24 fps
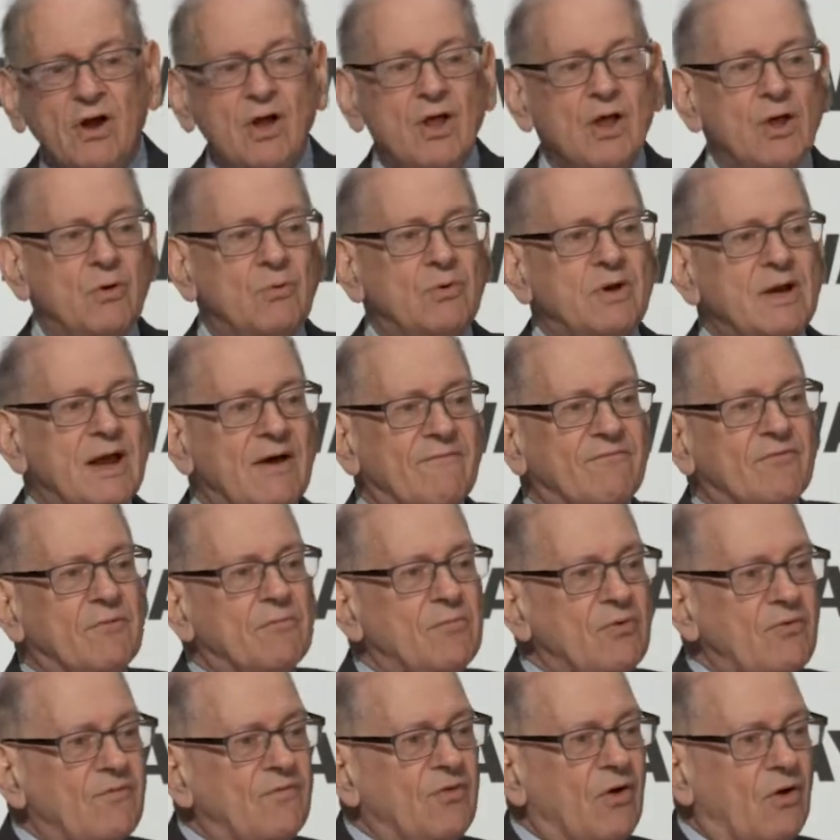You wouldn't have to
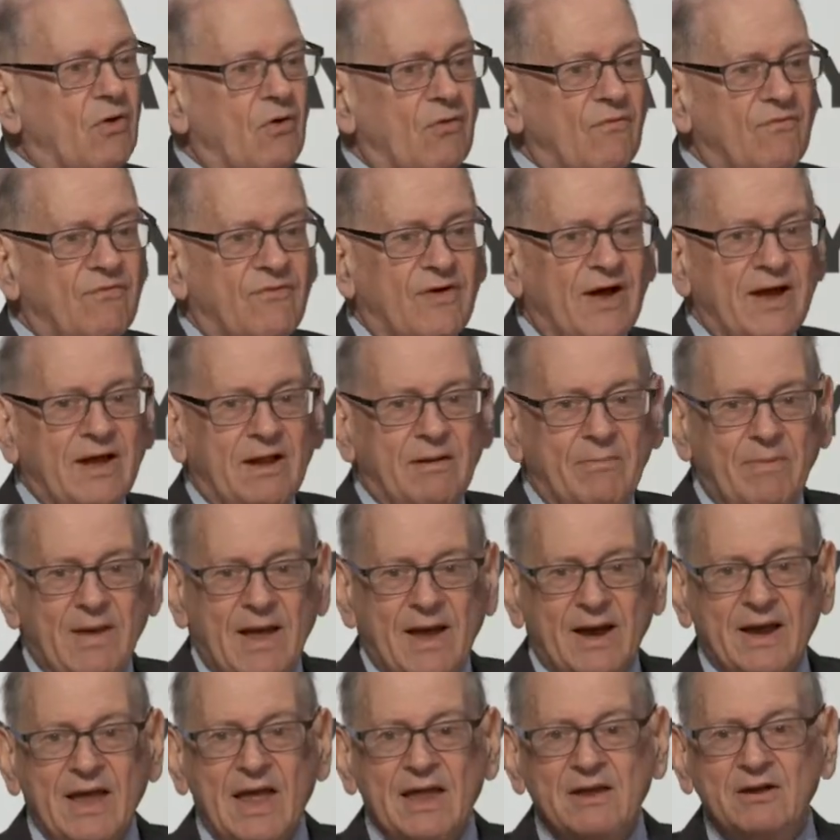move the whole file back,